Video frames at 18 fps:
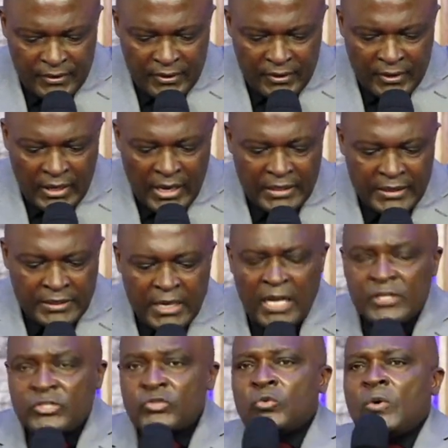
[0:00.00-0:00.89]
And
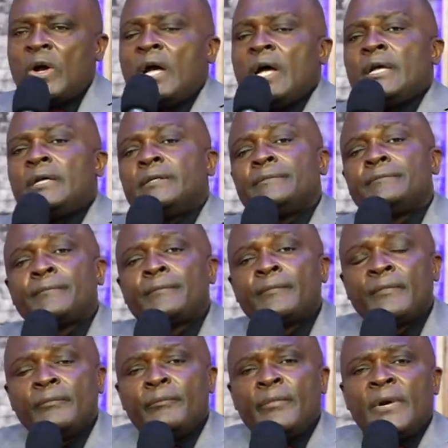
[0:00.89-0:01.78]
that's why
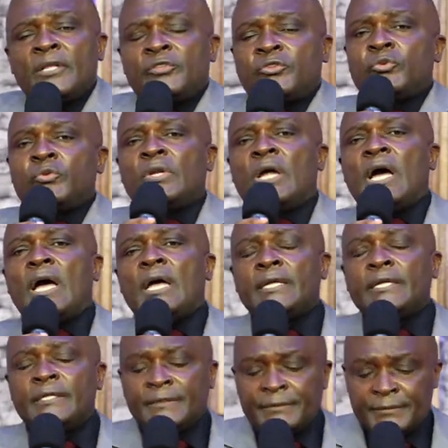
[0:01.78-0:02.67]
Matthew
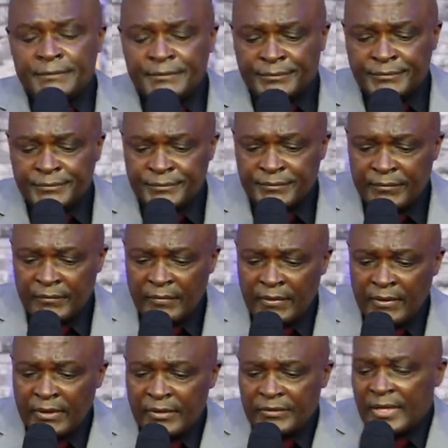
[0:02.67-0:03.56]
9,
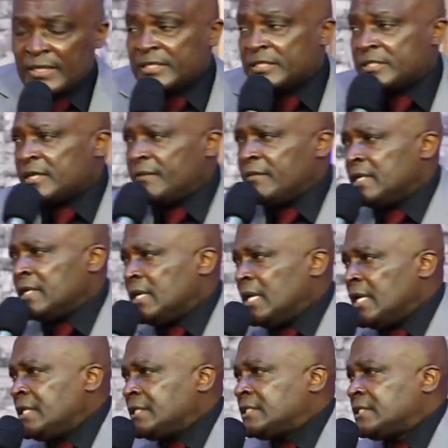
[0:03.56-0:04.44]
37,
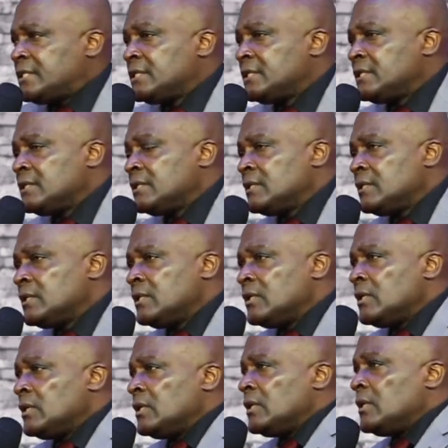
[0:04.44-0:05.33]
8
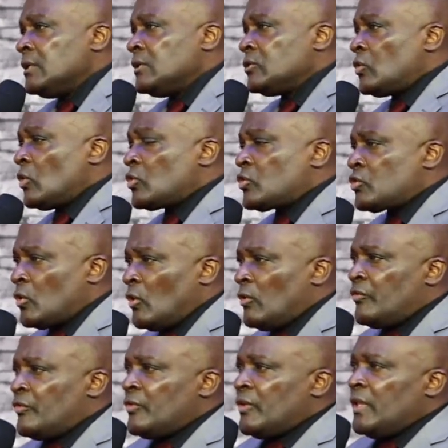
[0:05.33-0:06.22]
talks
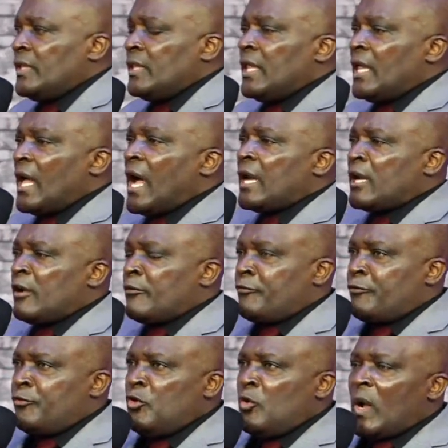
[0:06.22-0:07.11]
of there are
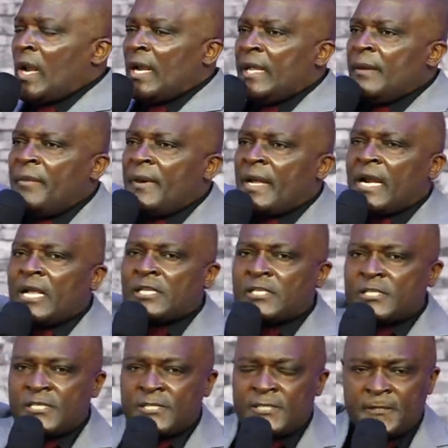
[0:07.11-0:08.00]
fewer
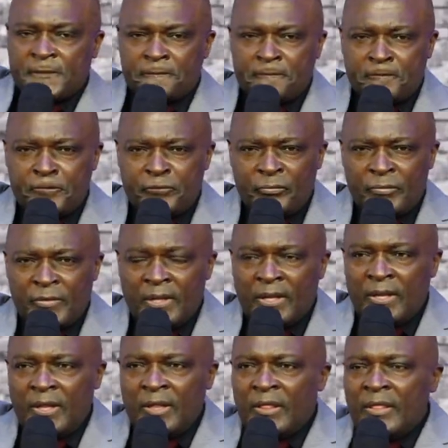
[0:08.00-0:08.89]
laborers.
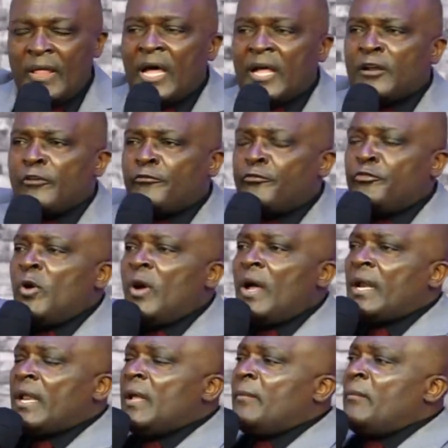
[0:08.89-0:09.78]
There are fewer
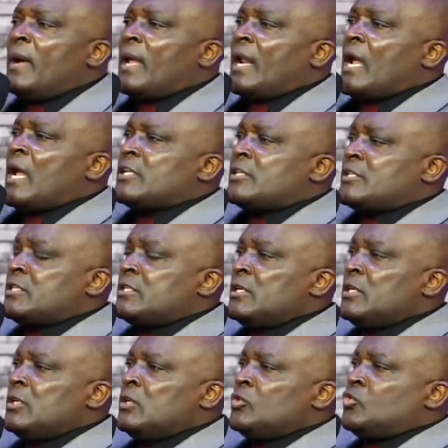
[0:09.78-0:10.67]
laborers
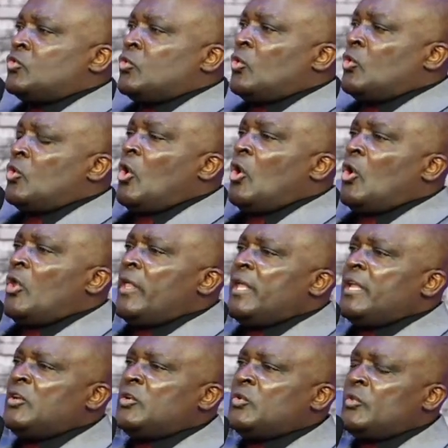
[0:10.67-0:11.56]
to go
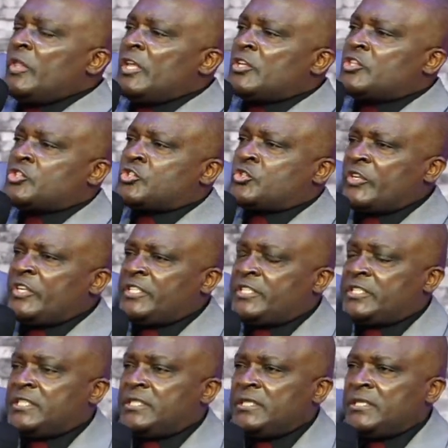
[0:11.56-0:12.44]
into the
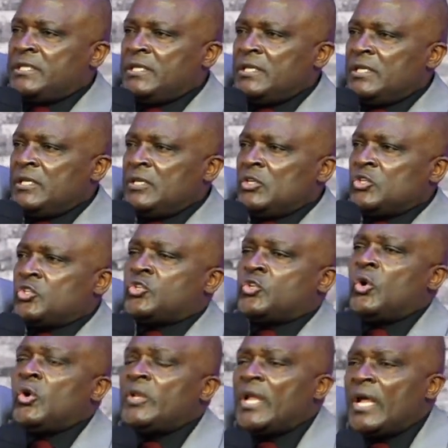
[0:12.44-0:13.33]
street
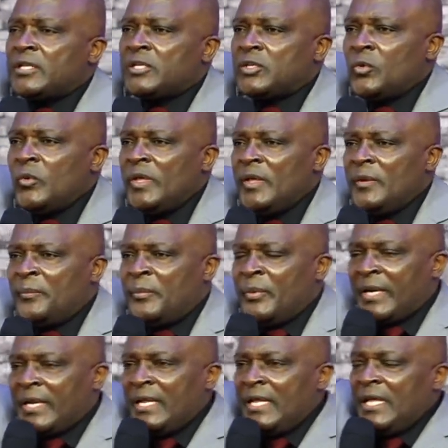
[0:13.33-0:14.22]
so that we
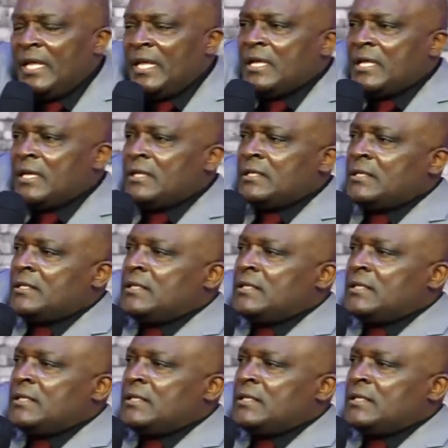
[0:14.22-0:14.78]
bring